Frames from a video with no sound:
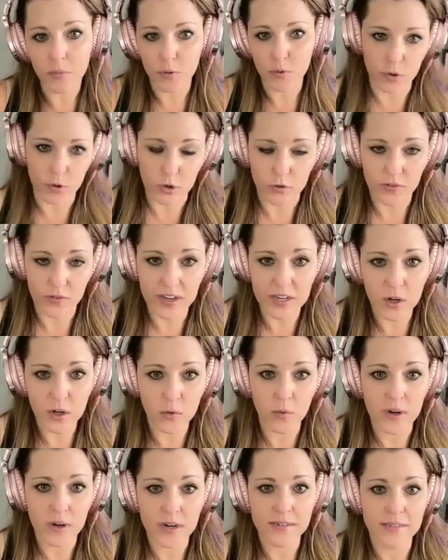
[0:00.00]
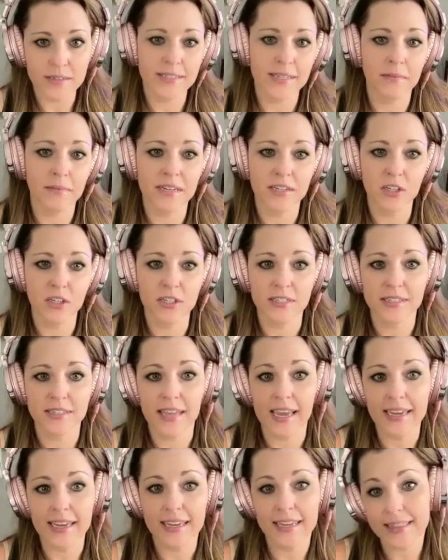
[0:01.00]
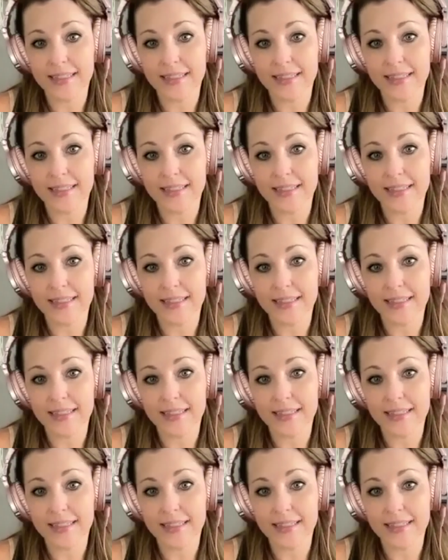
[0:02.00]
proof. I don't want somebody just say,